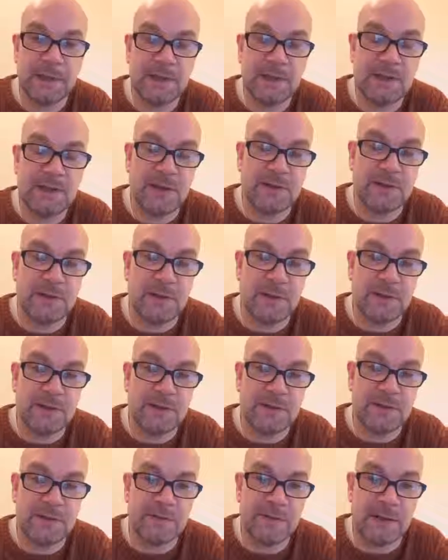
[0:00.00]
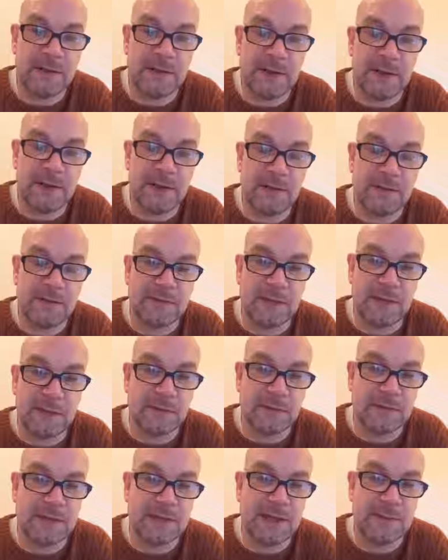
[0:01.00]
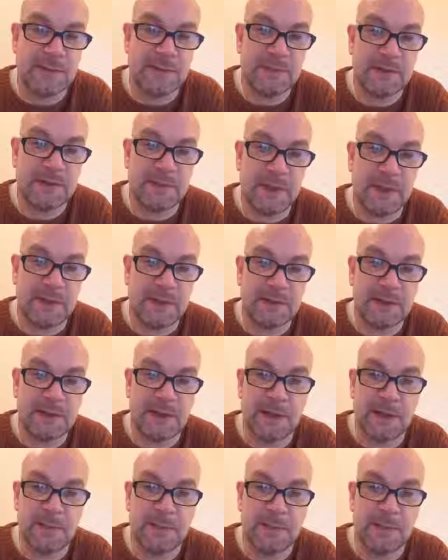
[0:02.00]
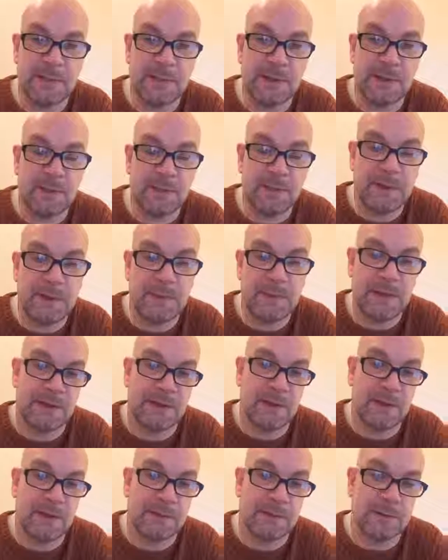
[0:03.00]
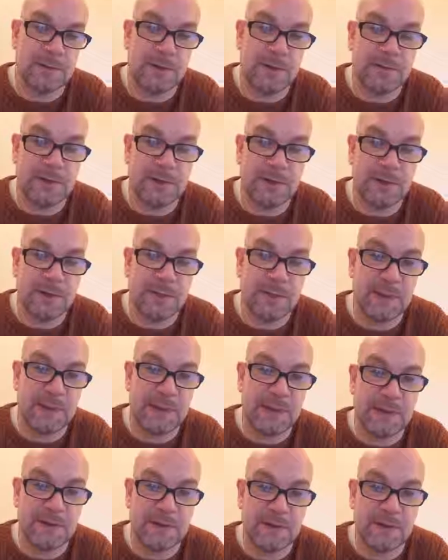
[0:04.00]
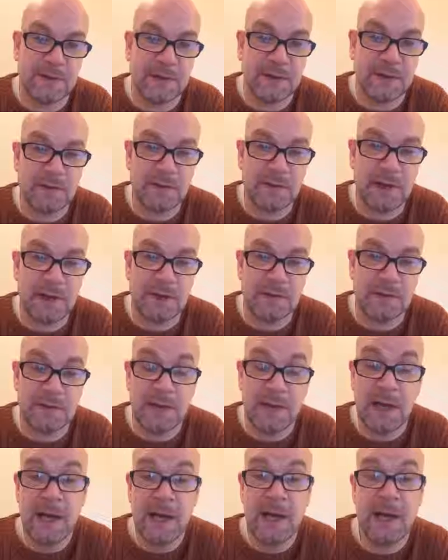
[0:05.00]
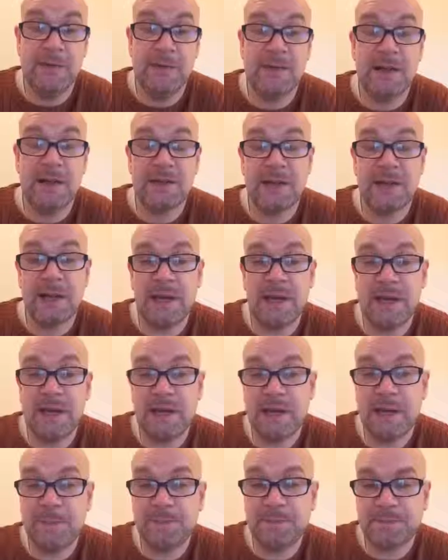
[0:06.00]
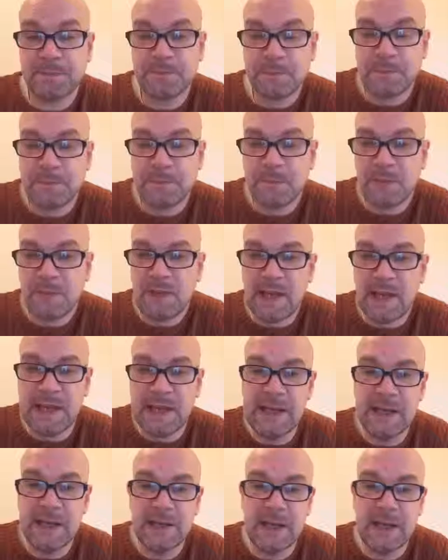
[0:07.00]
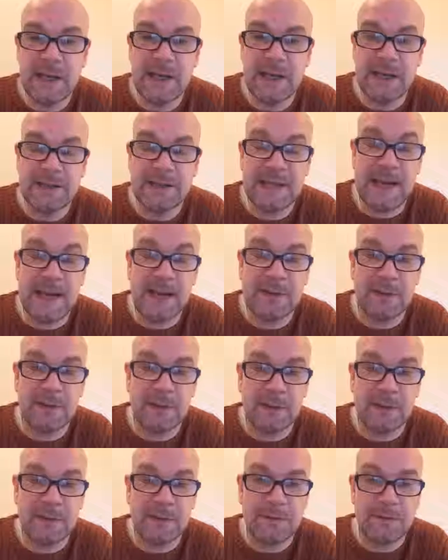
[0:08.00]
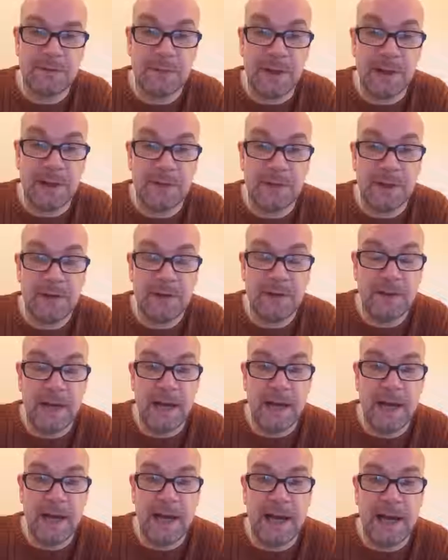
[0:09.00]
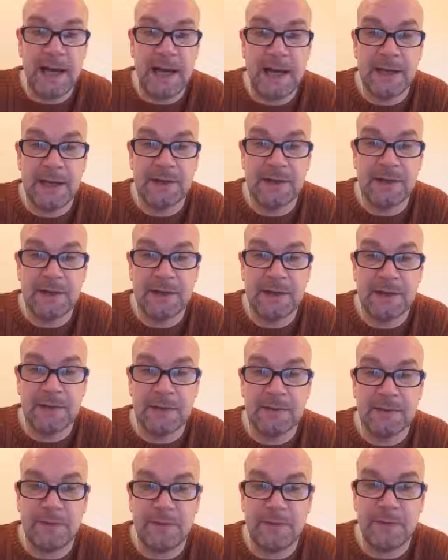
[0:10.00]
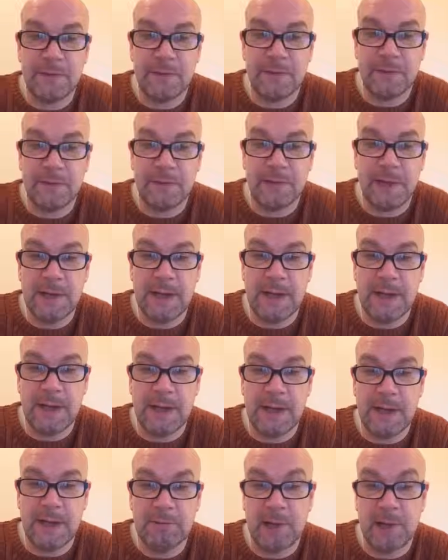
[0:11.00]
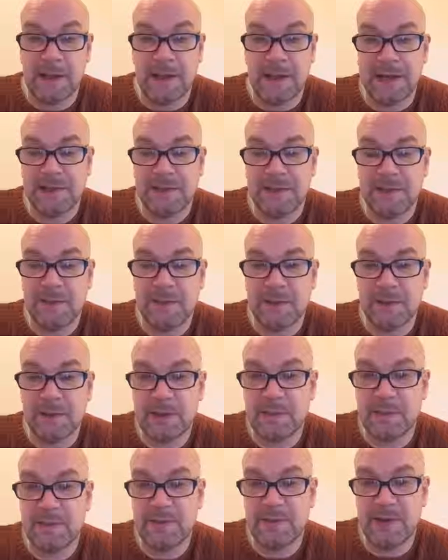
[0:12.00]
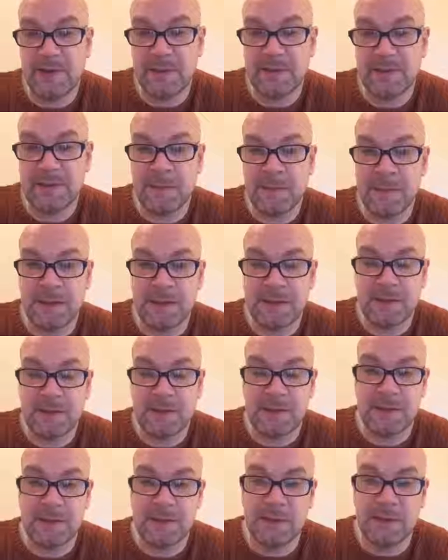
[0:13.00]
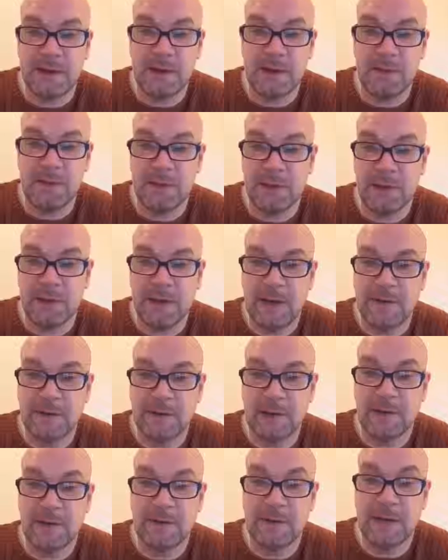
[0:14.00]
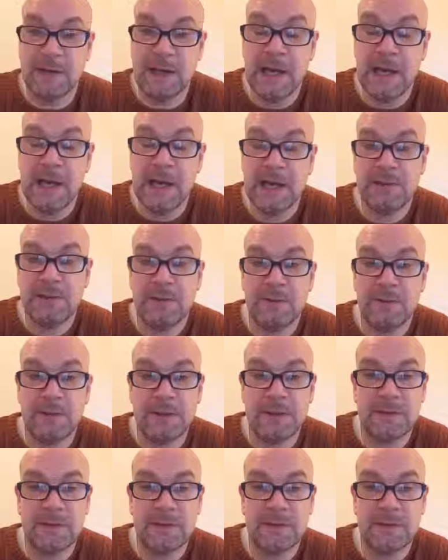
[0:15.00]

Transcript: tells you lots of local tips about your best local coffee shop and that sort of thing to go to. If you're actually in a town that you're not familiar with and you're looking for, that example, looking perhaps somewhere to co-work or have a coffee, it's not